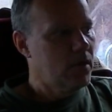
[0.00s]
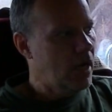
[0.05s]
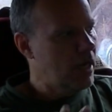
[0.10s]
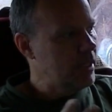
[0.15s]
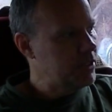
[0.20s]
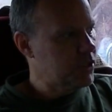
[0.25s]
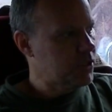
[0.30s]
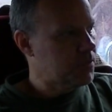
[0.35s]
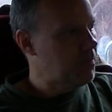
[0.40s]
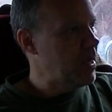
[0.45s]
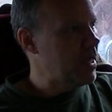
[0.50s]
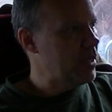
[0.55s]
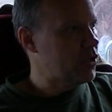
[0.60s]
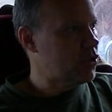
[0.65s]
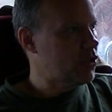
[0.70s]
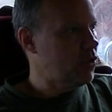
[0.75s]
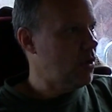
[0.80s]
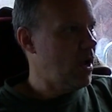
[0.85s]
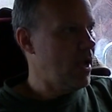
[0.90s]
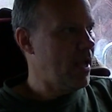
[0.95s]
I just make
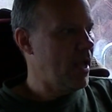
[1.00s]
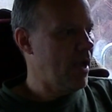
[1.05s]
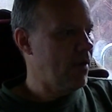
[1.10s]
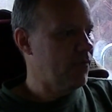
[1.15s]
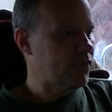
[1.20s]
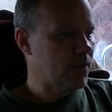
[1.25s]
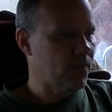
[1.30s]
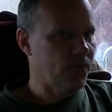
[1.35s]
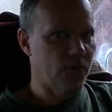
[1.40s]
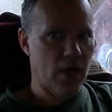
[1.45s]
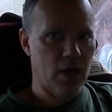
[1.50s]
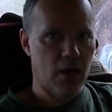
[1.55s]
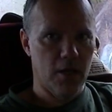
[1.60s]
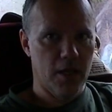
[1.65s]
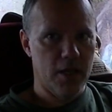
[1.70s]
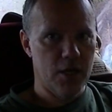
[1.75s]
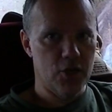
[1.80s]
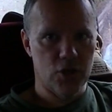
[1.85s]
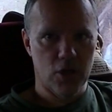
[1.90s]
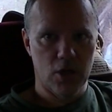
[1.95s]
sure I have some
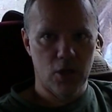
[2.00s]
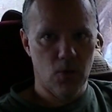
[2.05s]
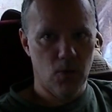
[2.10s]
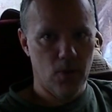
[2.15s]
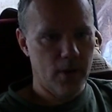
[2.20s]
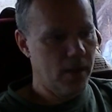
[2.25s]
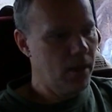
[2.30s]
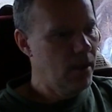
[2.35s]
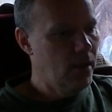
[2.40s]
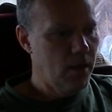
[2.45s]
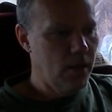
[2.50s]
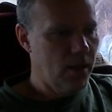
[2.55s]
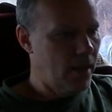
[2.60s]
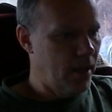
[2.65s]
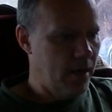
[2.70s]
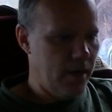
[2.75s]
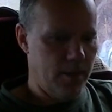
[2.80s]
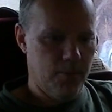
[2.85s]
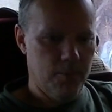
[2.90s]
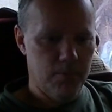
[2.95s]
ventilation going
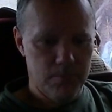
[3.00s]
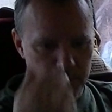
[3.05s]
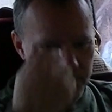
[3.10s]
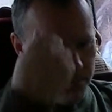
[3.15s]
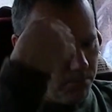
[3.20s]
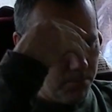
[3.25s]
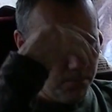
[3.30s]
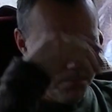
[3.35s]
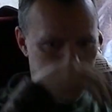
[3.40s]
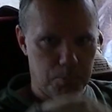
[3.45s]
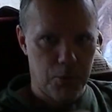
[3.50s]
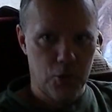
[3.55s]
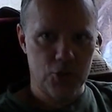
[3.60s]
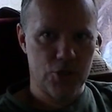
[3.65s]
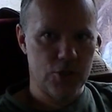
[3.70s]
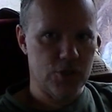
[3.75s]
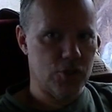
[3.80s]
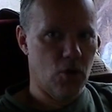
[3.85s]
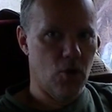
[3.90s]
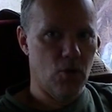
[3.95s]
and it
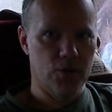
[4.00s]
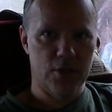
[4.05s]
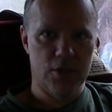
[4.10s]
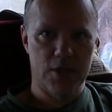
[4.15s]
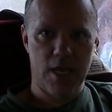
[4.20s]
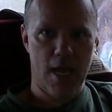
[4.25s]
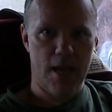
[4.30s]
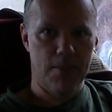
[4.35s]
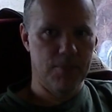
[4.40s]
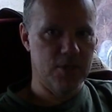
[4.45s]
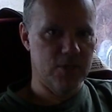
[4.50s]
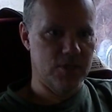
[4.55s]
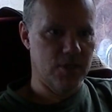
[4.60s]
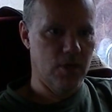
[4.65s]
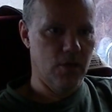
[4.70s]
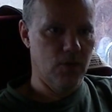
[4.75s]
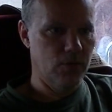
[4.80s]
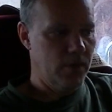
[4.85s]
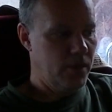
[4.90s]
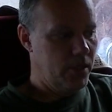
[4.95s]
pushes all the dampness
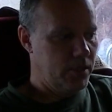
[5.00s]
out.